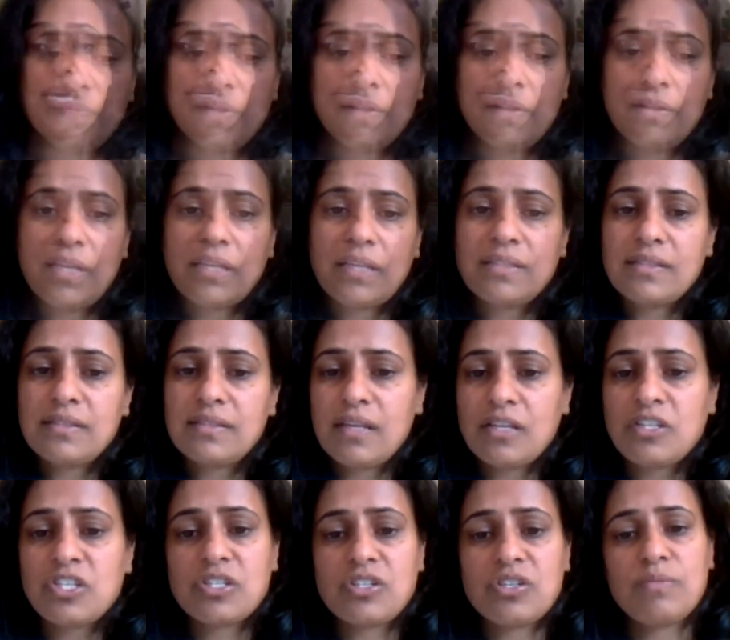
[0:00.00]
That's
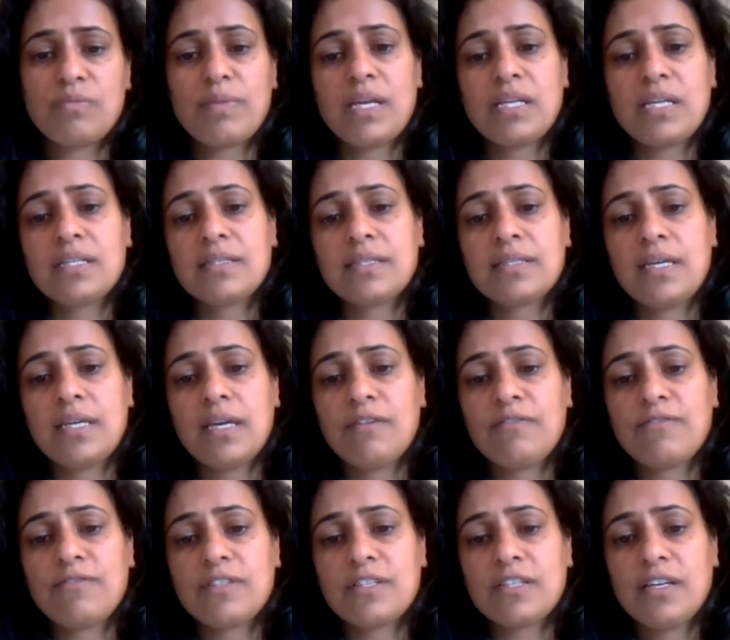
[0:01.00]
such a tremendous
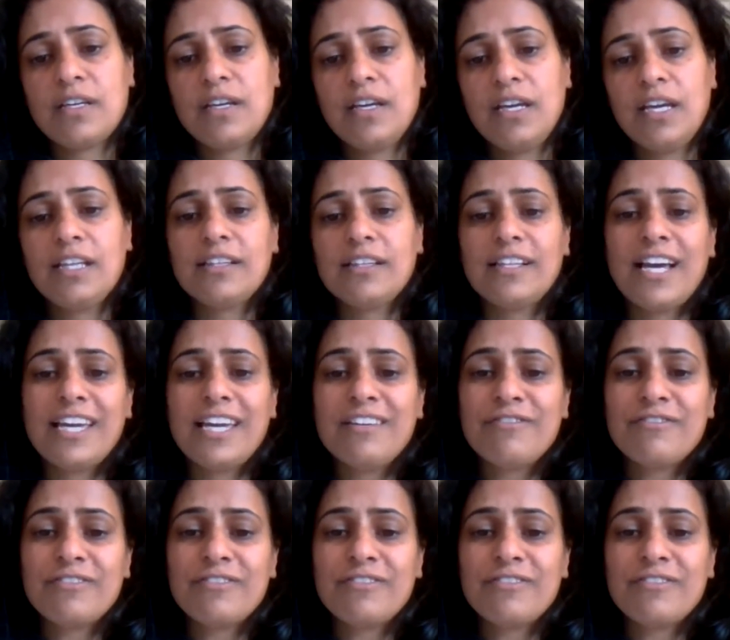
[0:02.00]
gift in life.